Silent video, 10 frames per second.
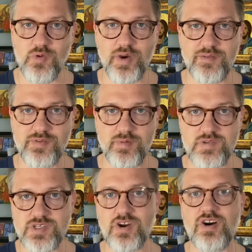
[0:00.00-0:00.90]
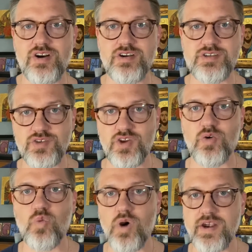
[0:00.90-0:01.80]
going from start to
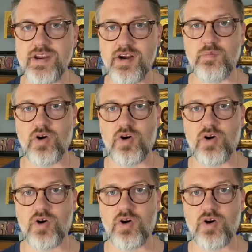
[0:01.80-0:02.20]
your 1 year